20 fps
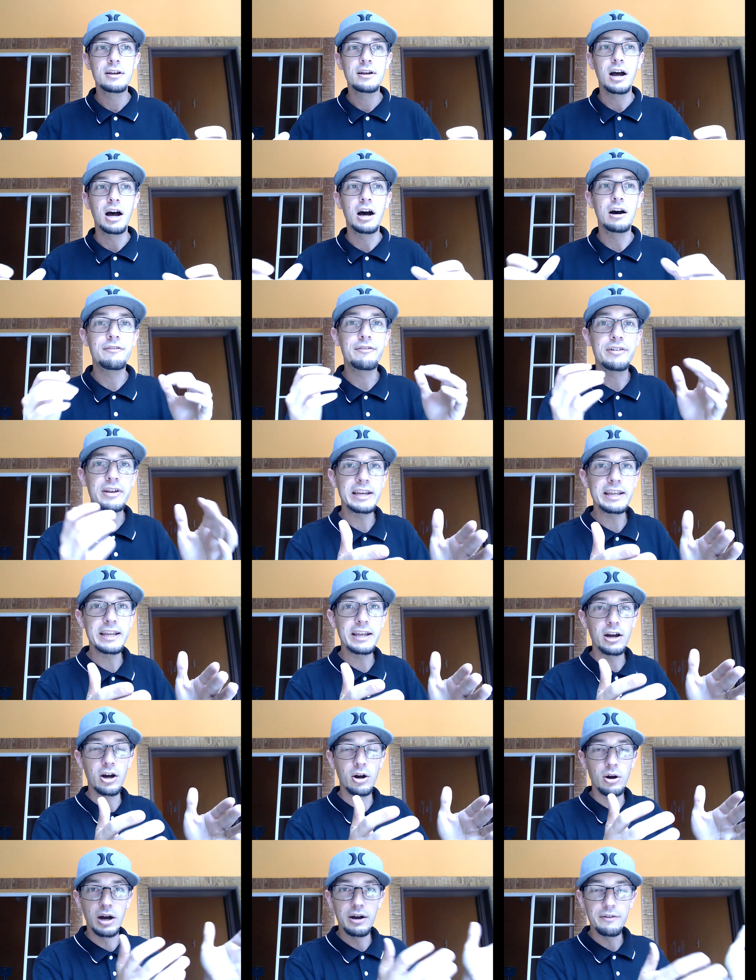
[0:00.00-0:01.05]
a
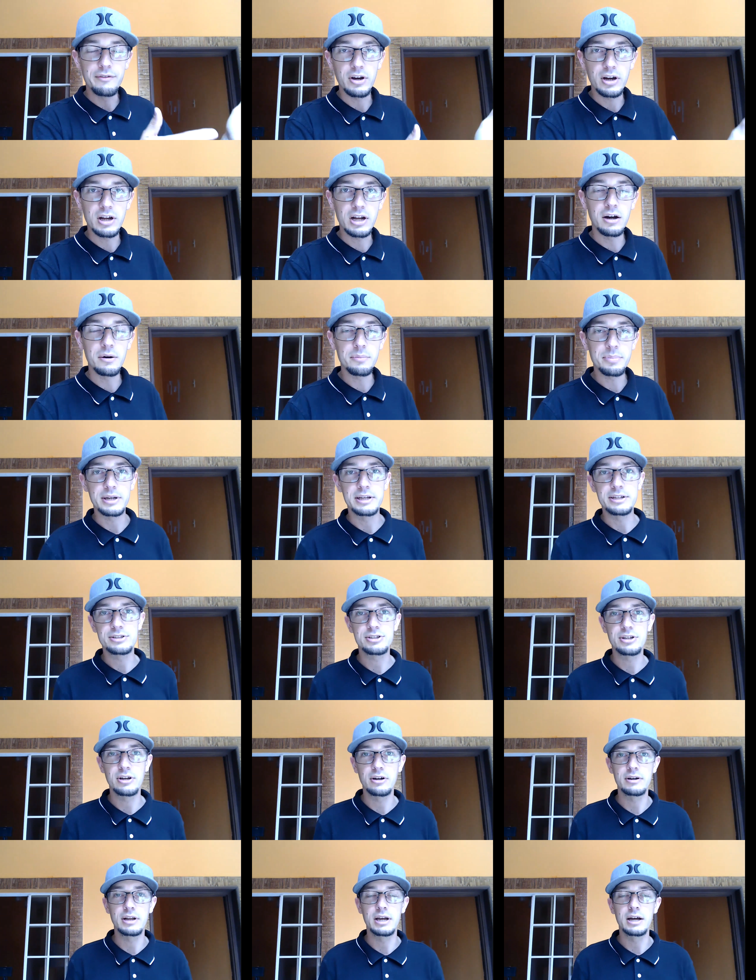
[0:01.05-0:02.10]
video of your company
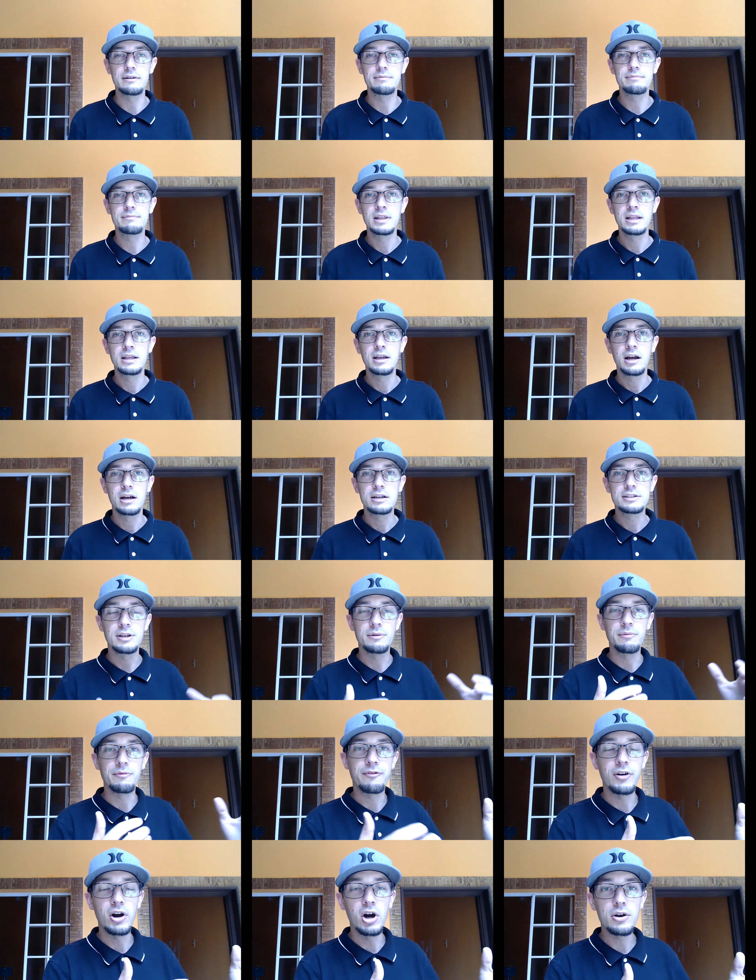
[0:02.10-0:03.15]
showed up?
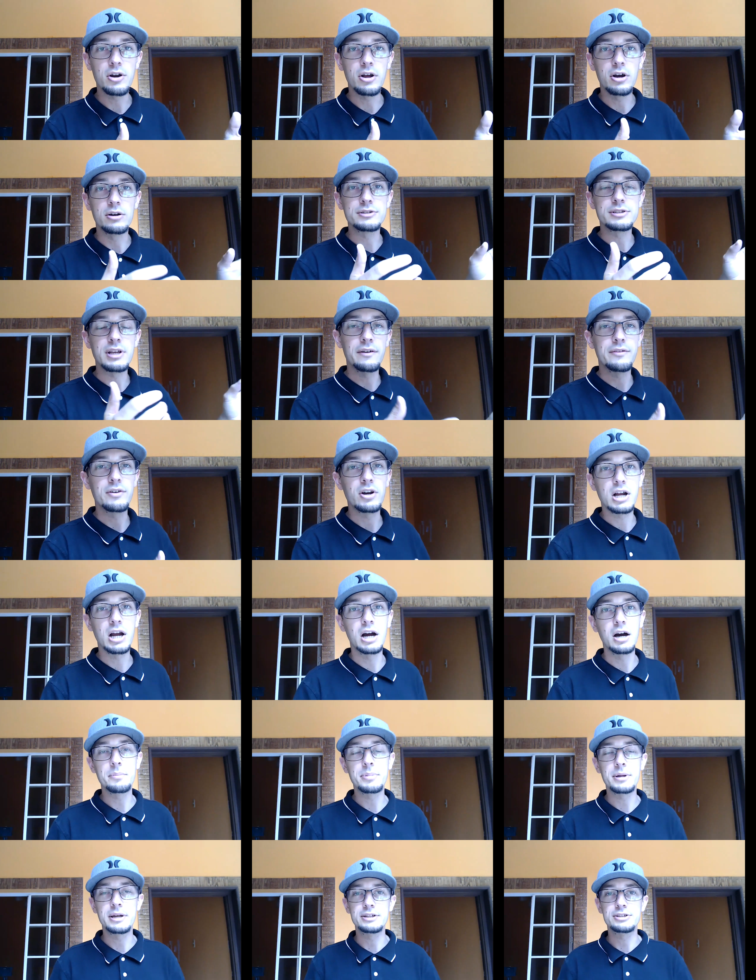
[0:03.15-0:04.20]
Some photos of your
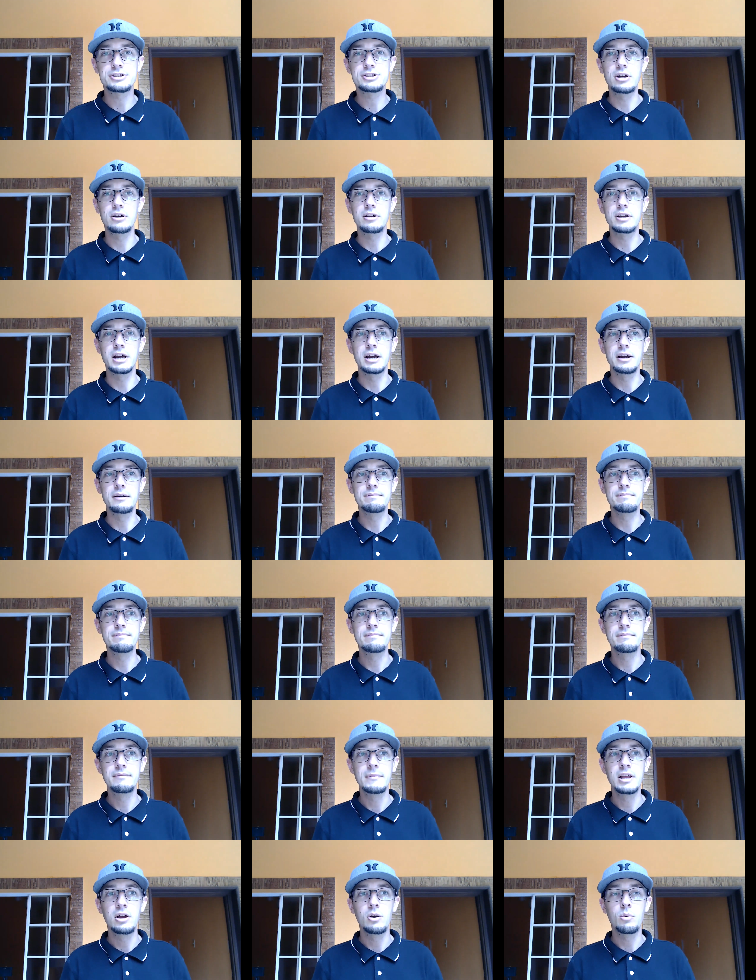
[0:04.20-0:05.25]
company showed up?
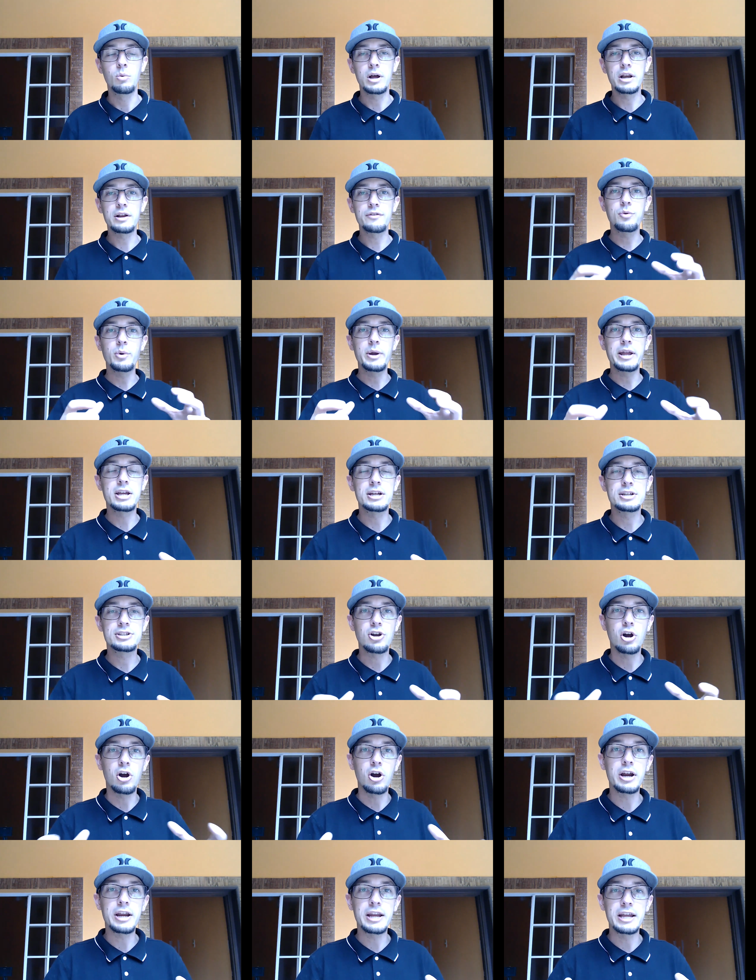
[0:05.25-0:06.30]
What if we could
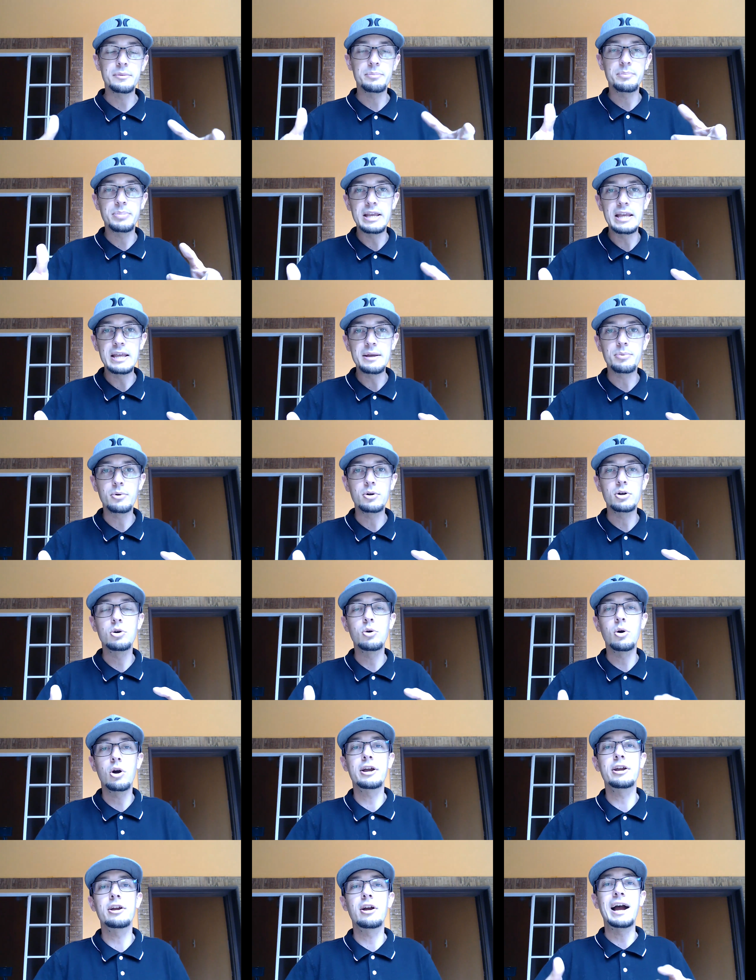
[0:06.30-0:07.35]
target people who
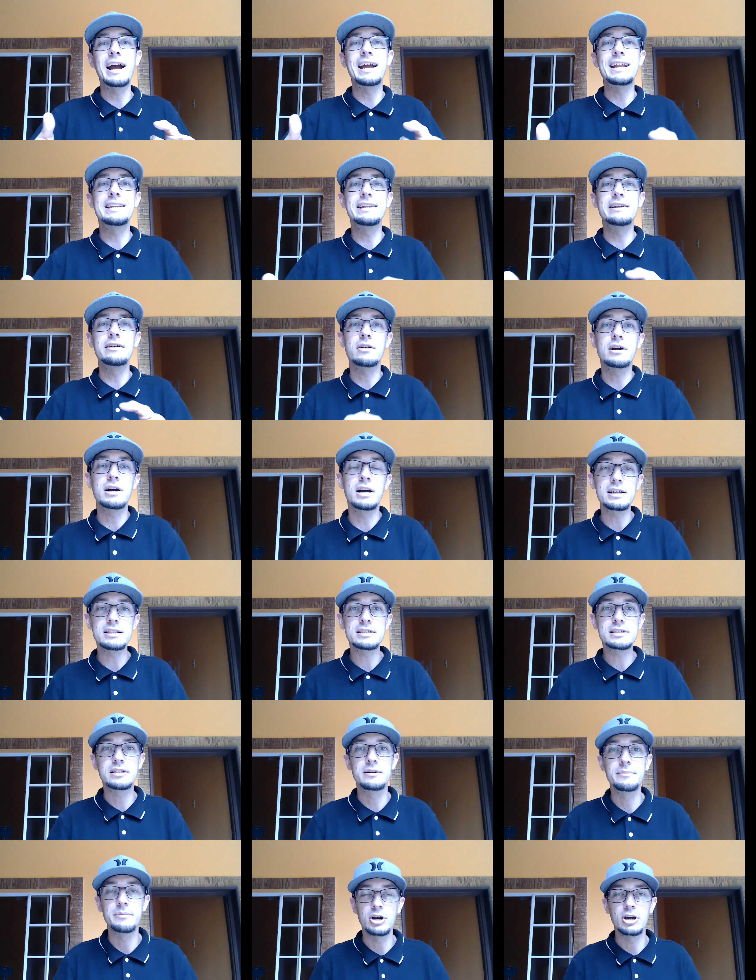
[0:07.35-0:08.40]
are your ideal
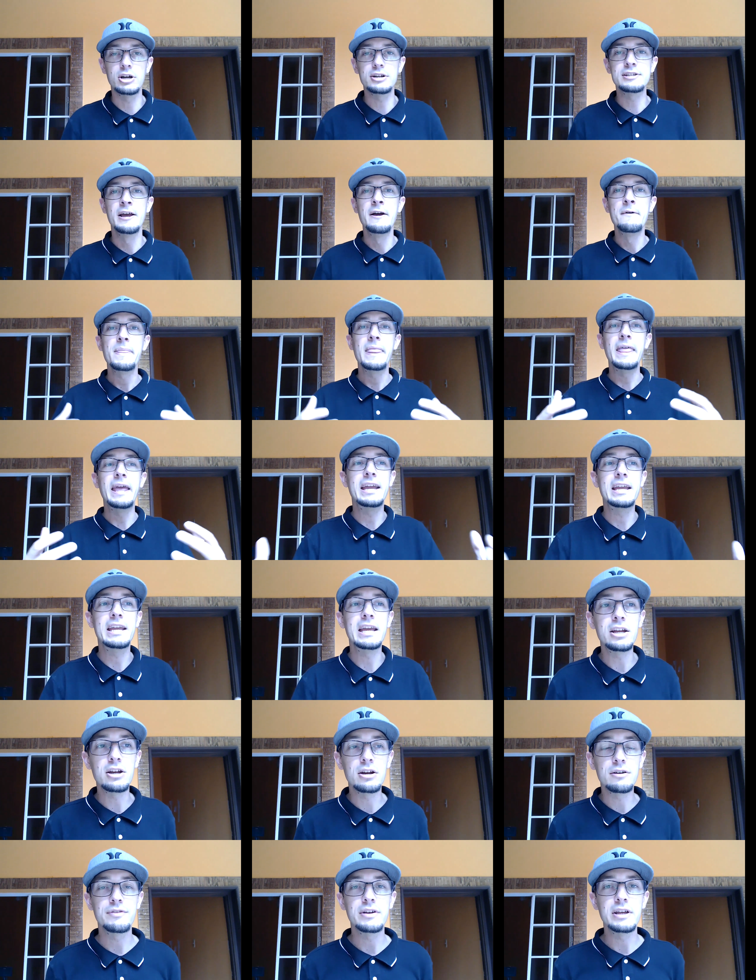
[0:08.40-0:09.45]
customers and get
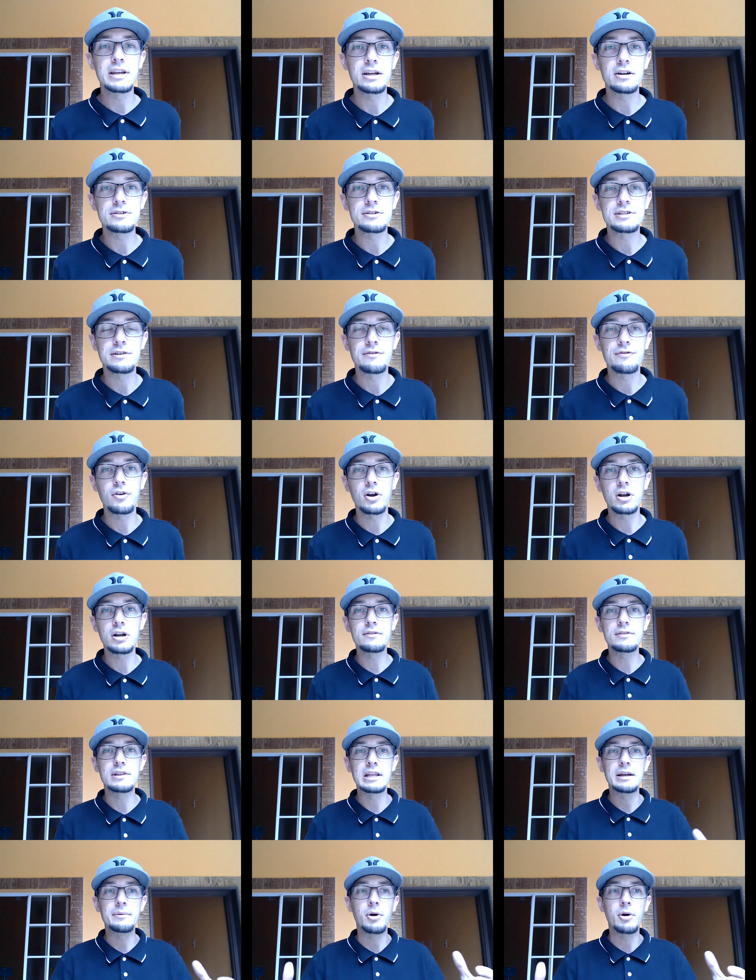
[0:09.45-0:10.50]
your videos in front of
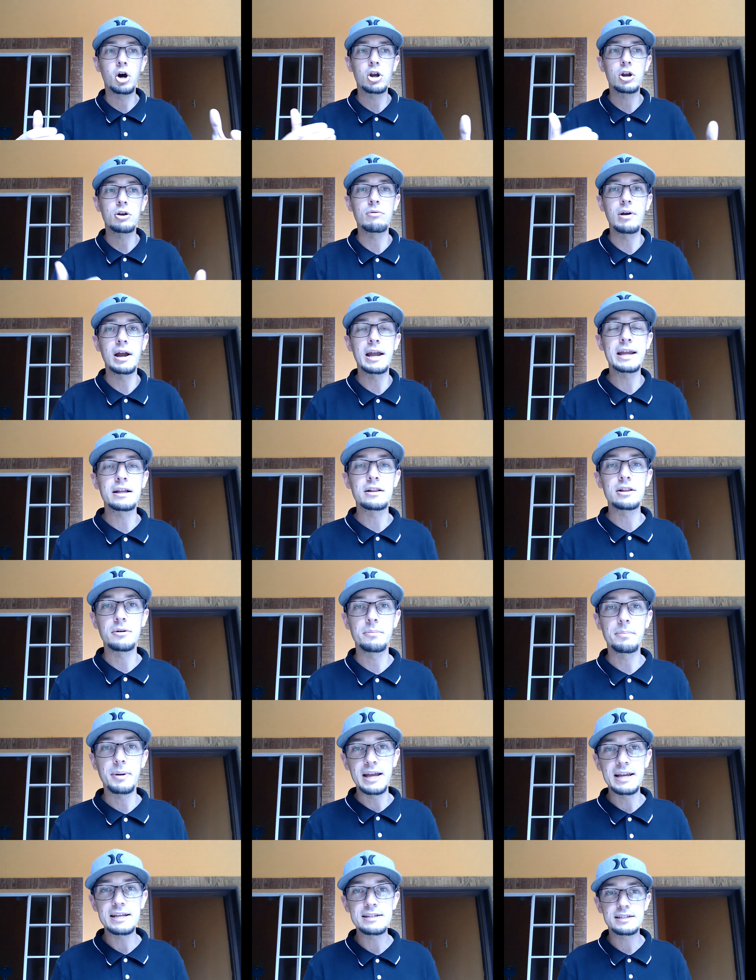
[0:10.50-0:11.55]
them on a regular
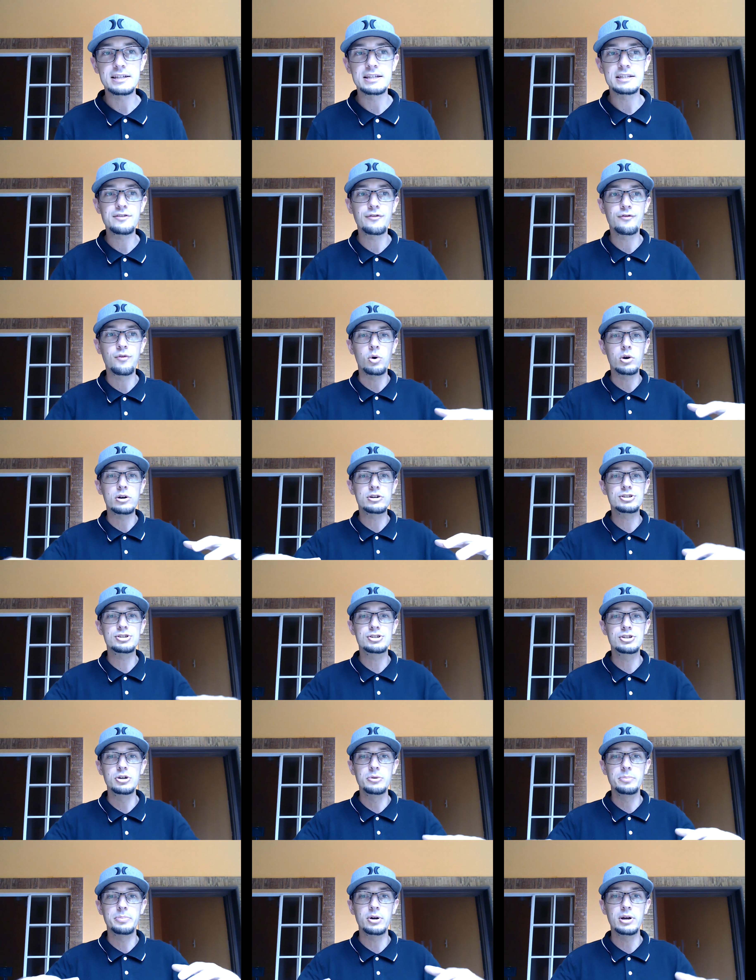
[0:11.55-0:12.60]
basis for
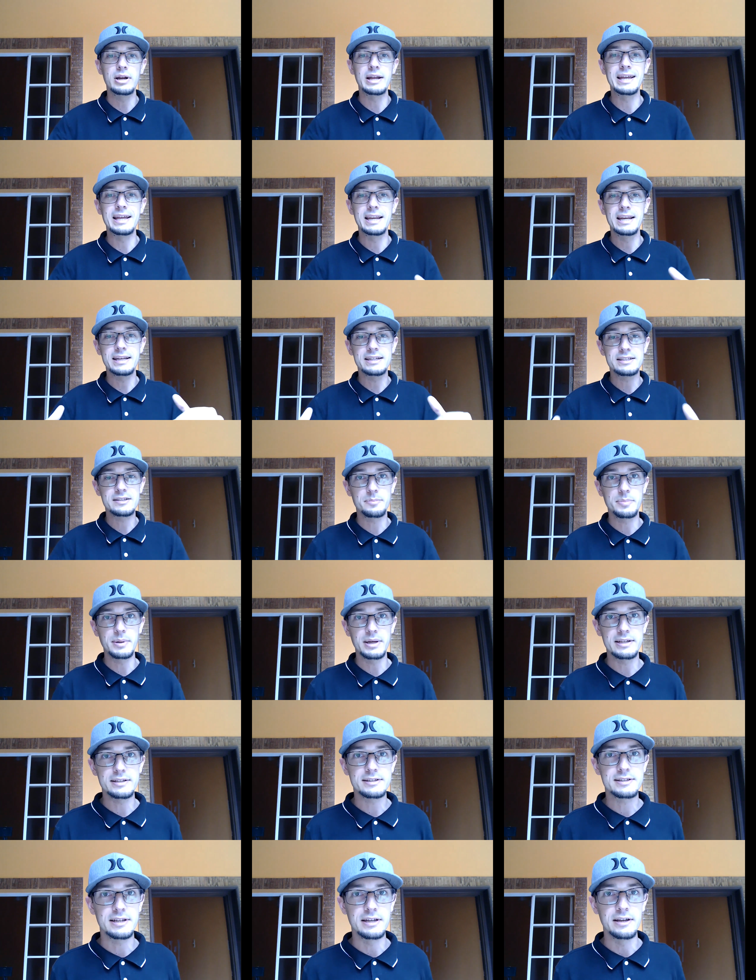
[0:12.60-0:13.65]
super
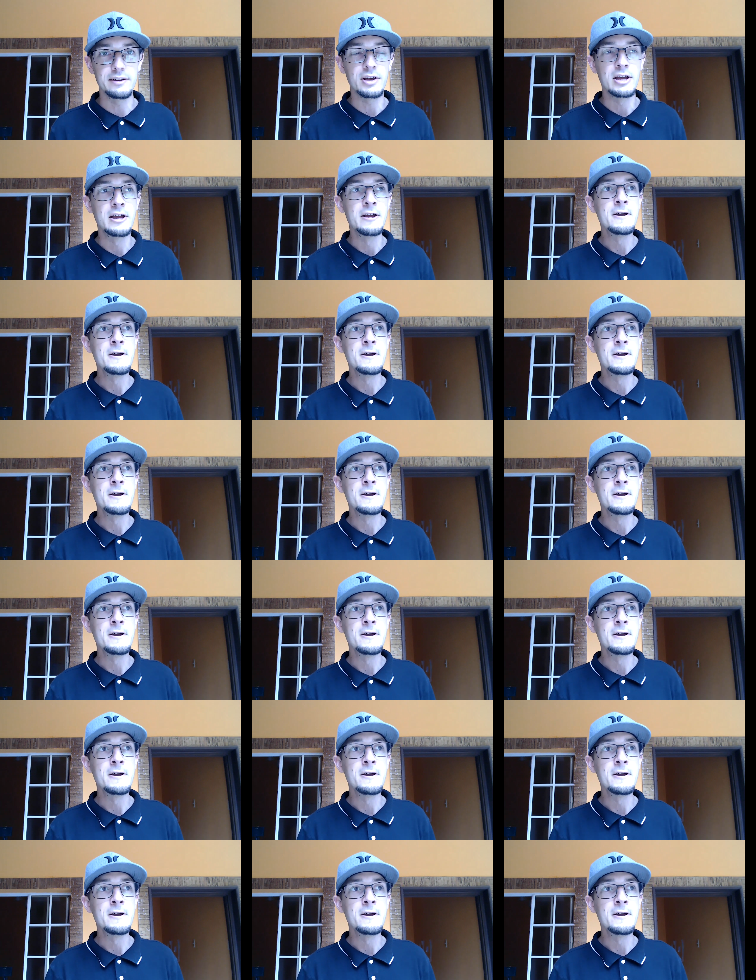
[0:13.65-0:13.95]
inexpensive?